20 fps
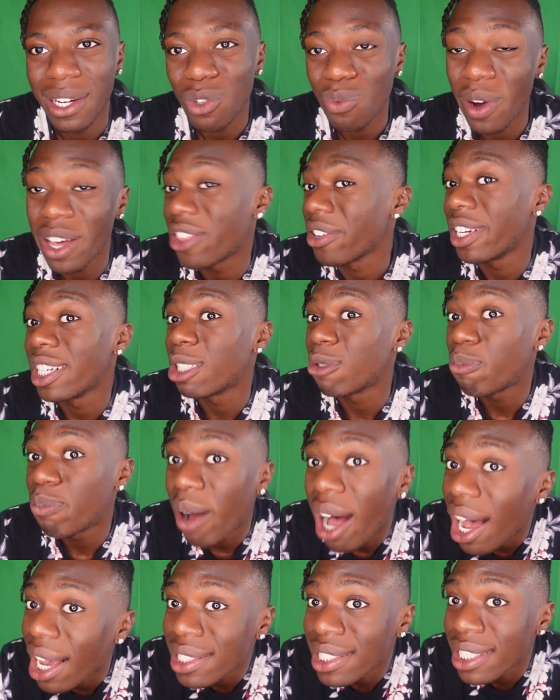whether it's
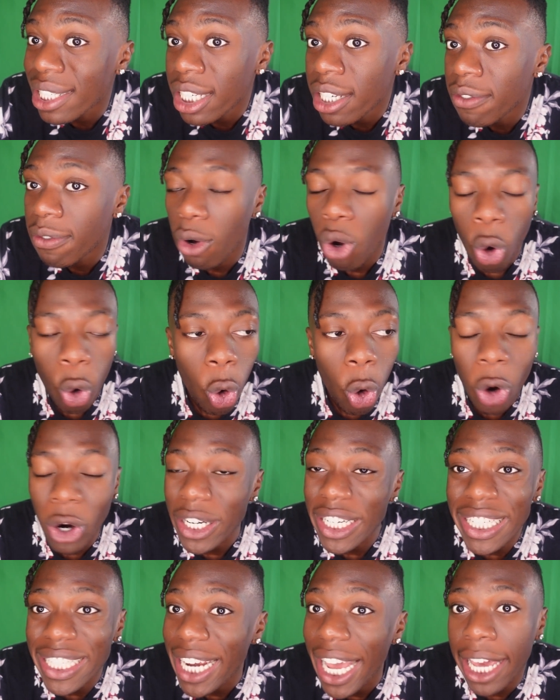positive or
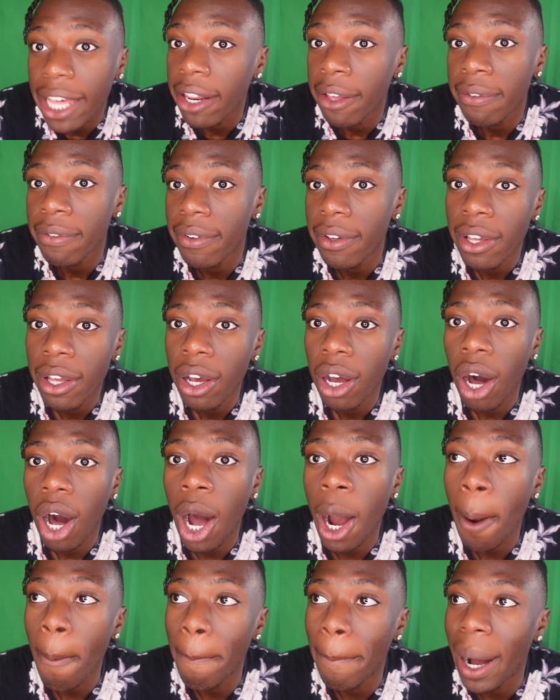negative.
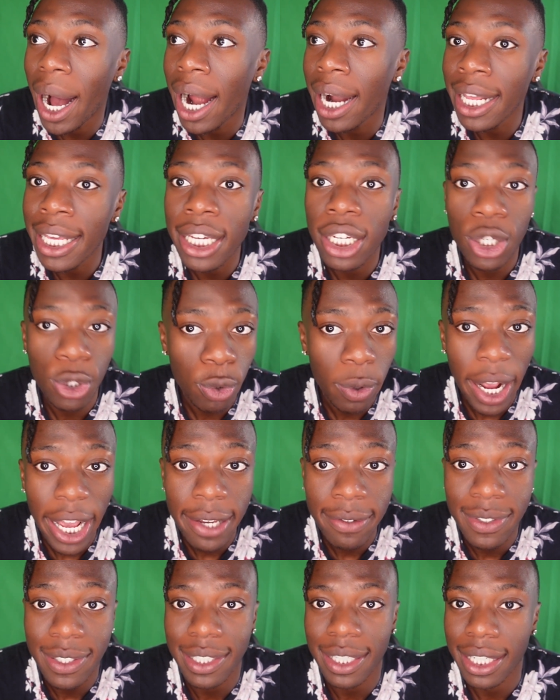Our body
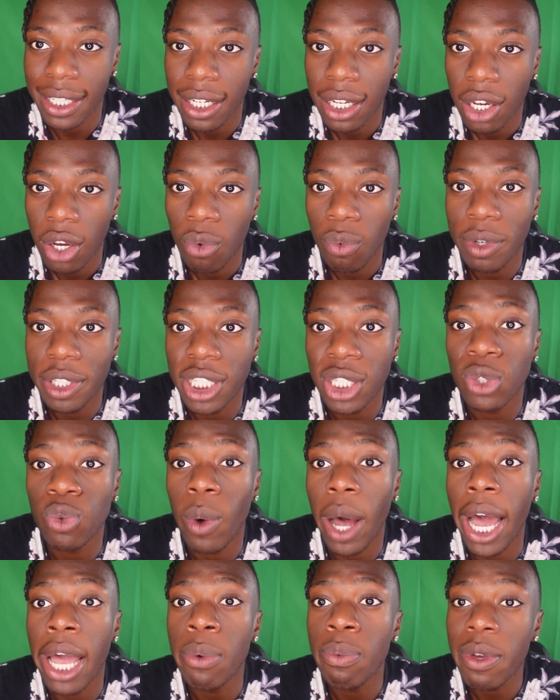craves it, which is
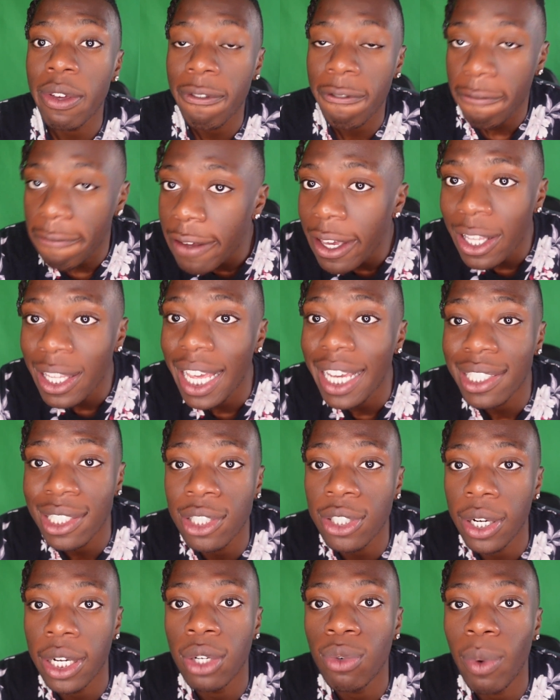why we feel a
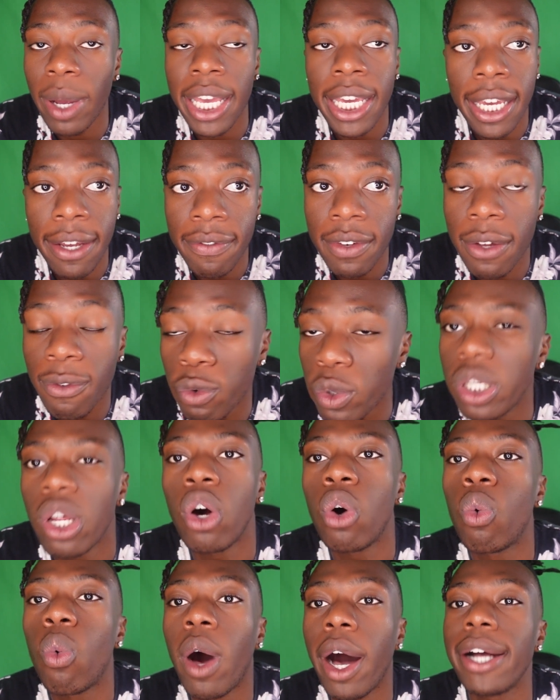certain way even if we
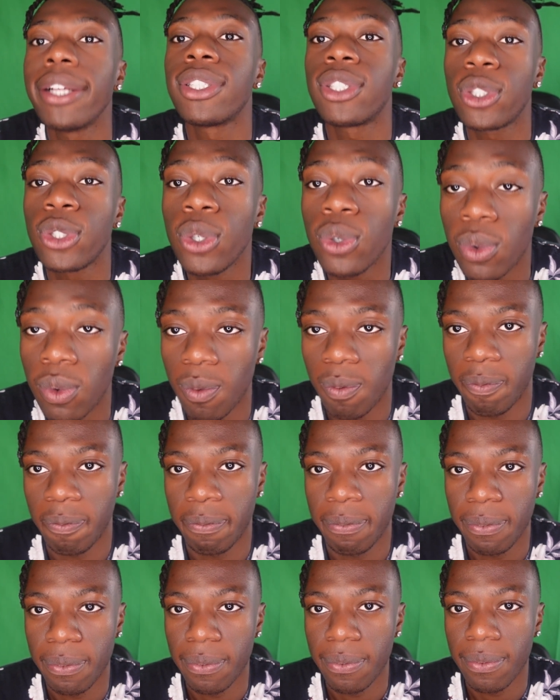don't want to.
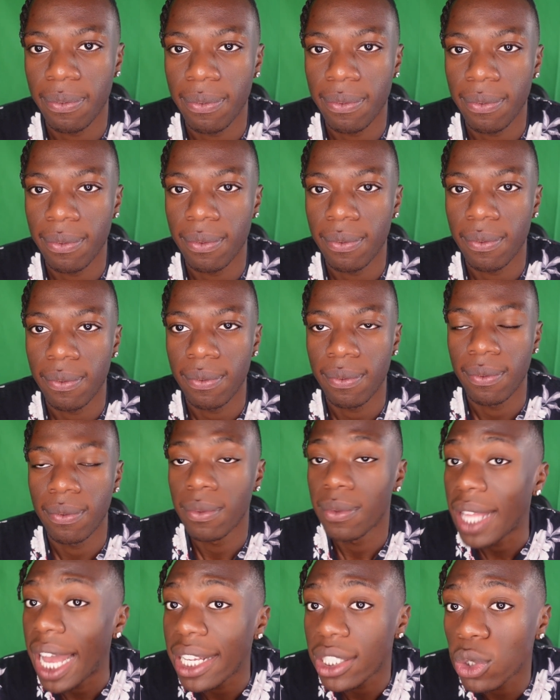
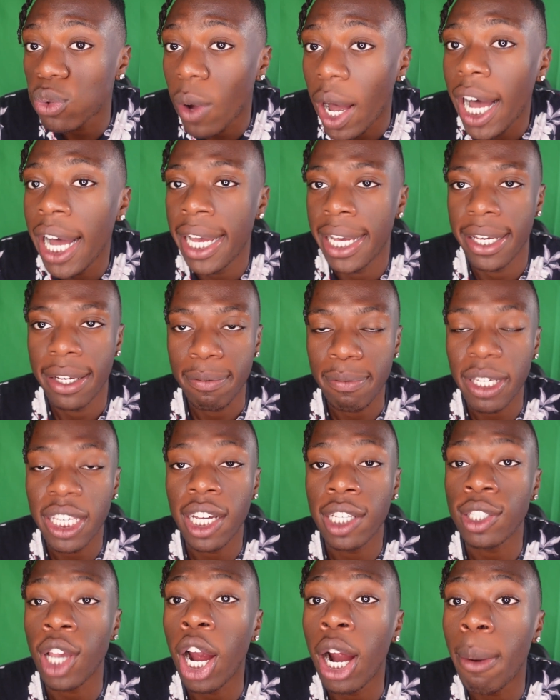That's why,
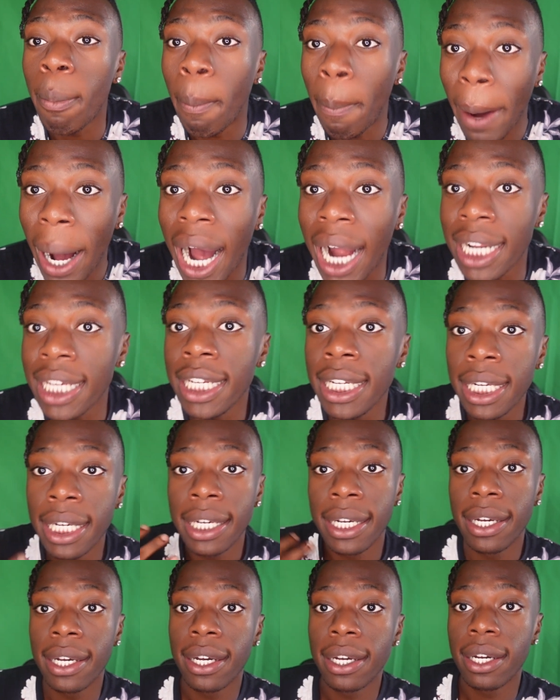because our body,
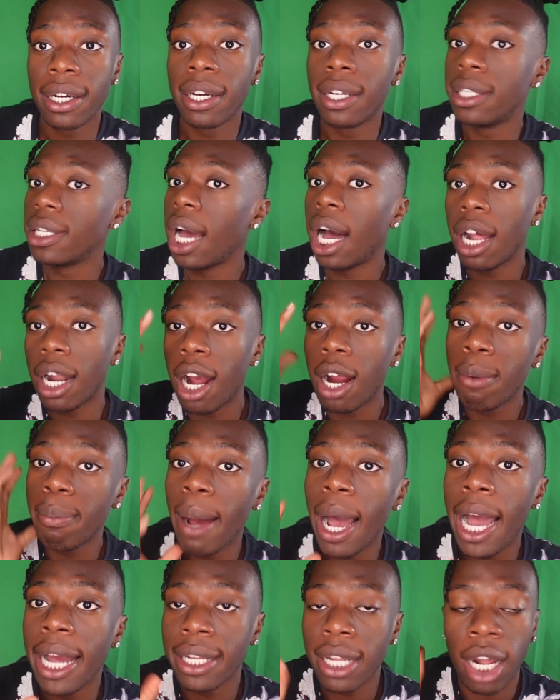not our
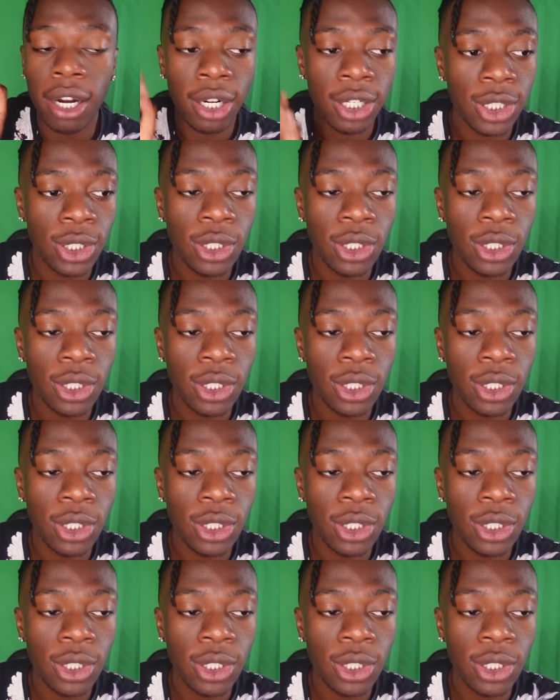mind, not our